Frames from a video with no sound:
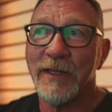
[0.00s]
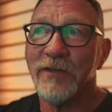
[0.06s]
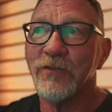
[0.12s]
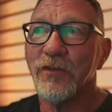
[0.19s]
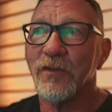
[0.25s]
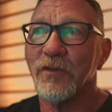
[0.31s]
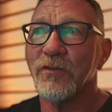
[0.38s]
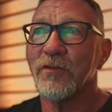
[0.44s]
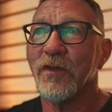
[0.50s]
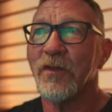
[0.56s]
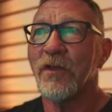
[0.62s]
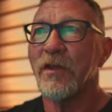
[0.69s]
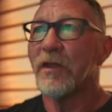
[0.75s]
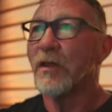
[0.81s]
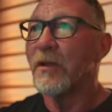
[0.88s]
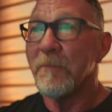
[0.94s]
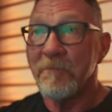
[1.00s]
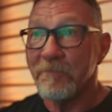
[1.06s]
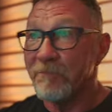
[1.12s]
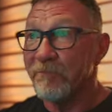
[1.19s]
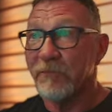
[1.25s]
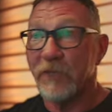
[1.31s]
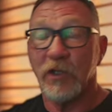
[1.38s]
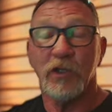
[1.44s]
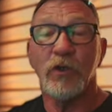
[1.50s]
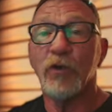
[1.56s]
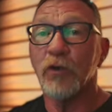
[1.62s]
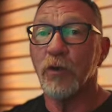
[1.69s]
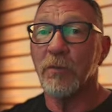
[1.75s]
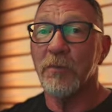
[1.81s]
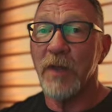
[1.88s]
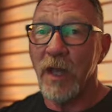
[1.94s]
inches
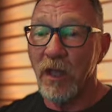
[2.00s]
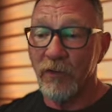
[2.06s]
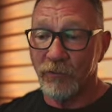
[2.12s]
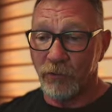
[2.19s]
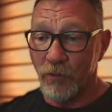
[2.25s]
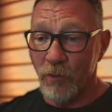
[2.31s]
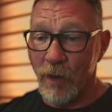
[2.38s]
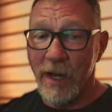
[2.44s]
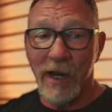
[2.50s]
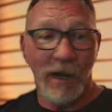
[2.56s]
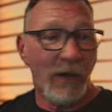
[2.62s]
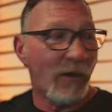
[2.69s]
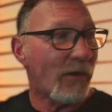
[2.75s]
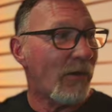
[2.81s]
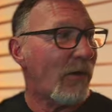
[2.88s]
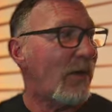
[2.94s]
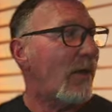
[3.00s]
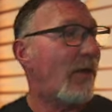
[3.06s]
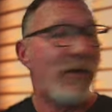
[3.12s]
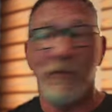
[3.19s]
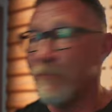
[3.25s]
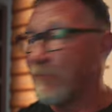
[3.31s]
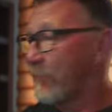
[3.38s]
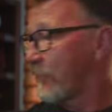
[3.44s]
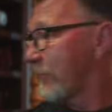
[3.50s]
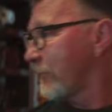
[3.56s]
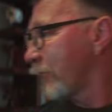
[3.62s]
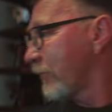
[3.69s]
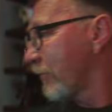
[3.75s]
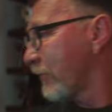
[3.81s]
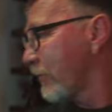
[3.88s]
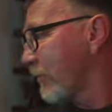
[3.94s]
cubed, a square of,
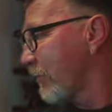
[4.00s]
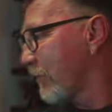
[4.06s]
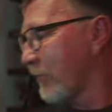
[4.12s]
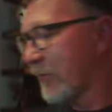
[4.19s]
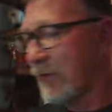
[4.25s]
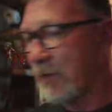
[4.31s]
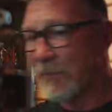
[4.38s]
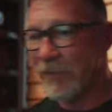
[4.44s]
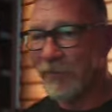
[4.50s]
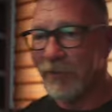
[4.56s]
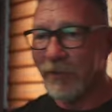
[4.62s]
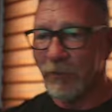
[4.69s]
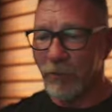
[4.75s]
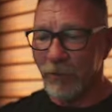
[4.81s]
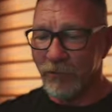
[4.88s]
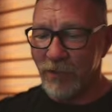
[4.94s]
let me see, we're